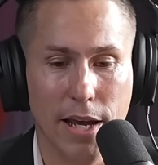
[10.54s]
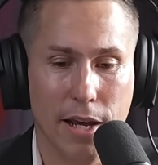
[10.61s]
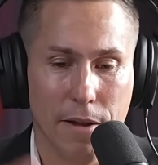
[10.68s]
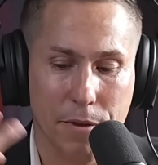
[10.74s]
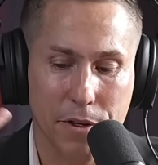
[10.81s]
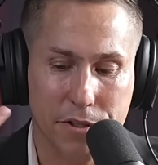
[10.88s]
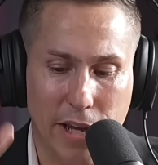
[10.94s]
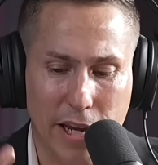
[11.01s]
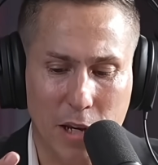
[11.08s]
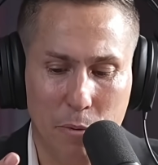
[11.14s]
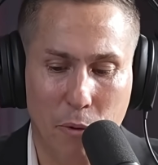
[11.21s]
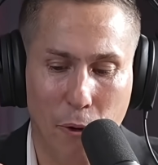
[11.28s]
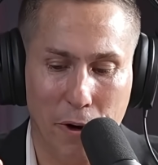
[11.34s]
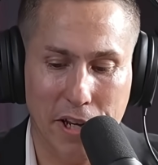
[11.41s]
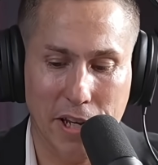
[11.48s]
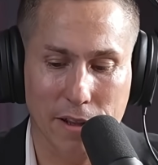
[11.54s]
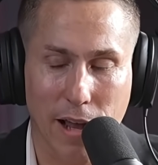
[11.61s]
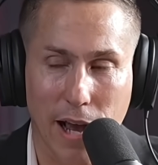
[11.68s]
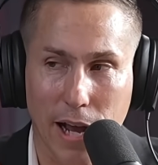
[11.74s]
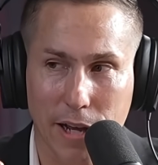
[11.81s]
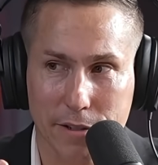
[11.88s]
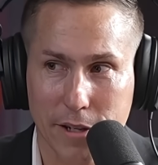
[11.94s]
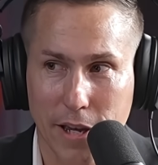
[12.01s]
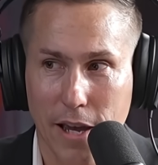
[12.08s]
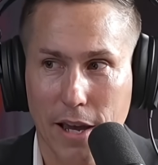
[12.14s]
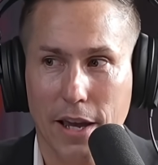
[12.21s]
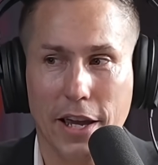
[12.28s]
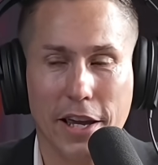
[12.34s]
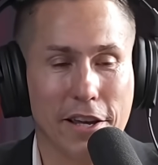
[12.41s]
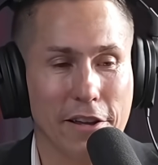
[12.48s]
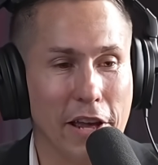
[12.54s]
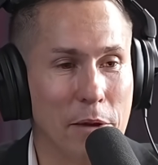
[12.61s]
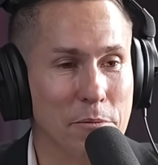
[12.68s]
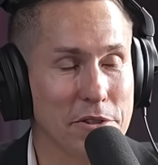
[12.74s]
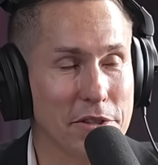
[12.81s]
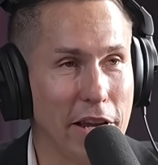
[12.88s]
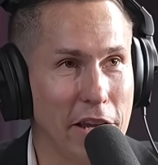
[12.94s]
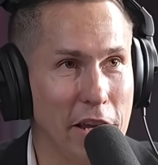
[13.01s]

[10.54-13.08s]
The second point he lies, he claims that